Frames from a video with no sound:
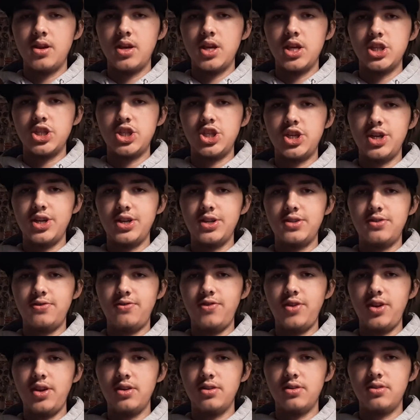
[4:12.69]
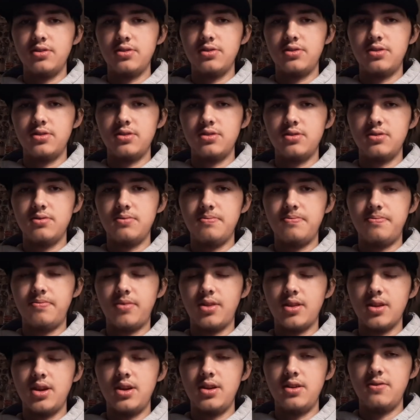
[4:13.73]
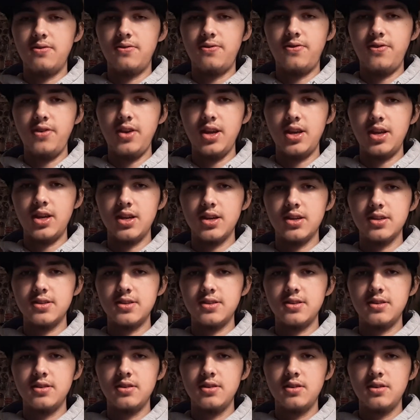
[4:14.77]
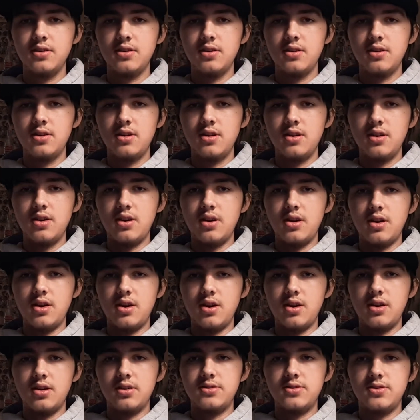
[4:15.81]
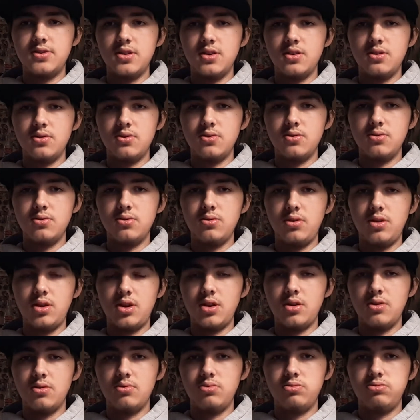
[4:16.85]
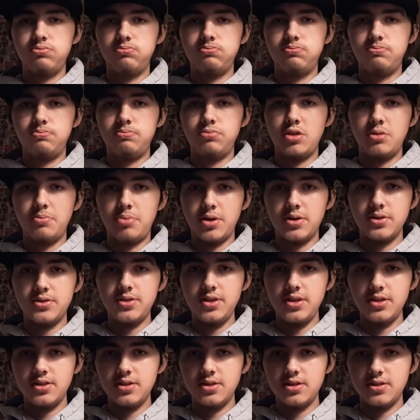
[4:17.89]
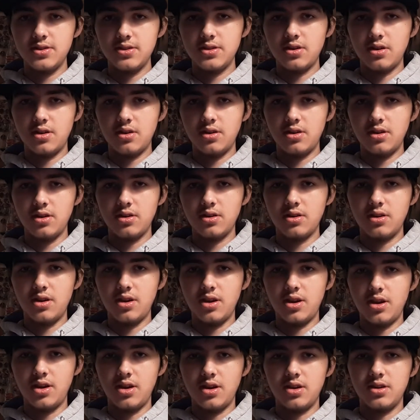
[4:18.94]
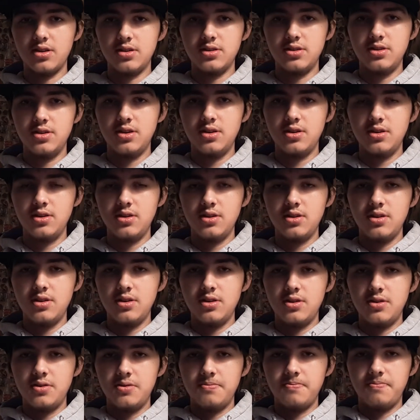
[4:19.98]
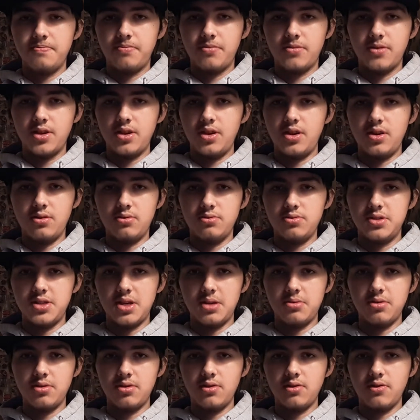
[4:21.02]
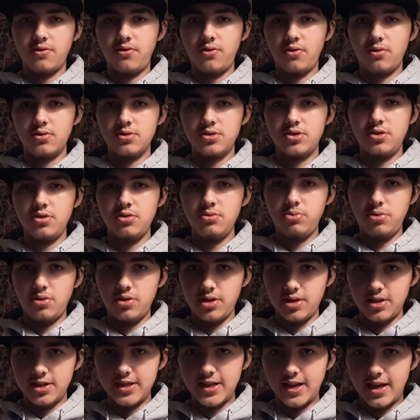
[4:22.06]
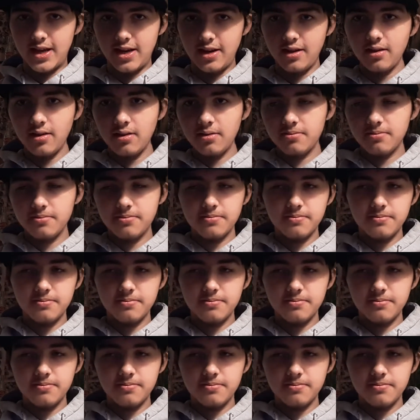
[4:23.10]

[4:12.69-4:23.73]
in Chase Field in Phoenix. The postseason is starting and, you know, something to look forward to. Pretty exciting.